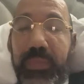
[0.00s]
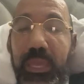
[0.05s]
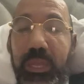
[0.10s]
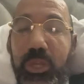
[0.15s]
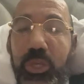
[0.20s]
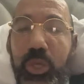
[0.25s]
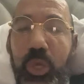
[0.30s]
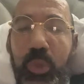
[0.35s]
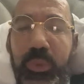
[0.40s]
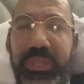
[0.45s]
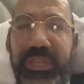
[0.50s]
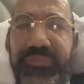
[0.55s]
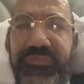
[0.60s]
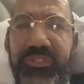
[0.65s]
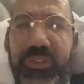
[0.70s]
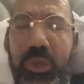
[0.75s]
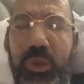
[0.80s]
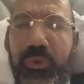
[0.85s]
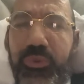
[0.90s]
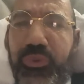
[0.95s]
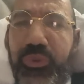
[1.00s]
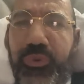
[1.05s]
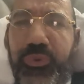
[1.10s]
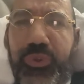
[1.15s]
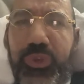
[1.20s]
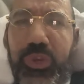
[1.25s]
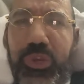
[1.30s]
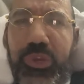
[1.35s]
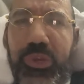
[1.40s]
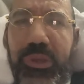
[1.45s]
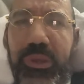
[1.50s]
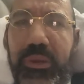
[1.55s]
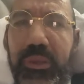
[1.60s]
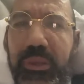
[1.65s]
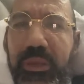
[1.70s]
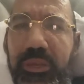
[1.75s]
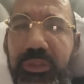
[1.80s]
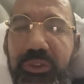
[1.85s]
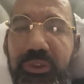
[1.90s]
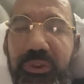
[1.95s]
Go Leafs go, you're good.
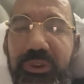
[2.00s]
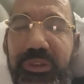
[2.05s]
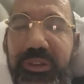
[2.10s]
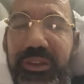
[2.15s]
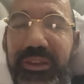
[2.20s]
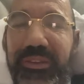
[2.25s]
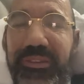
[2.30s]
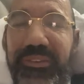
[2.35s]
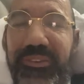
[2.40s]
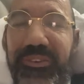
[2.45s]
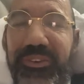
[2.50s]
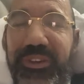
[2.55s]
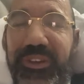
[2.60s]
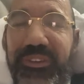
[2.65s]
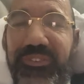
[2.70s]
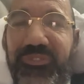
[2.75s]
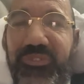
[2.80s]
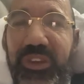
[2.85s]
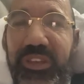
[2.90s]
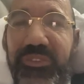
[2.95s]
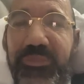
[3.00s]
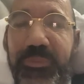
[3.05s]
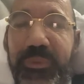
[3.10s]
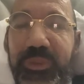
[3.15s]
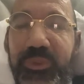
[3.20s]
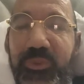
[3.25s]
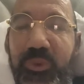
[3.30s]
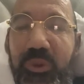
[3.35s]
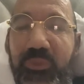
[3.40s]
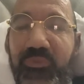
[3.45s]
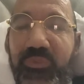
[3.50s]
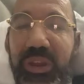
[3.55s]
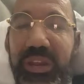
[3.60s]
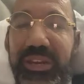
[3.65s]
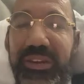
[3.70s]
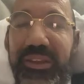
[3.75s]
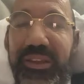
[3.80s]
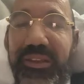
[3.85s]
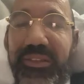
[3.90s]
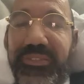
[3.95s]
You're good, you're good. Trust me, you are
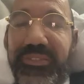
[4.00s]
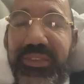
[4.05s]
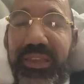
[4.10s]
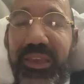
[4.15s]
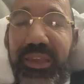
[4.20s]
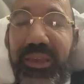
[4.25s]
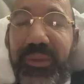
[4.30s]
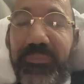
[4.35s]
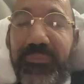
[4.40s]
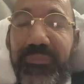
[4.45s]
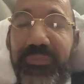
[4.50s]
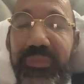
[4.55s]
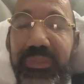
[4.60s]
right on time.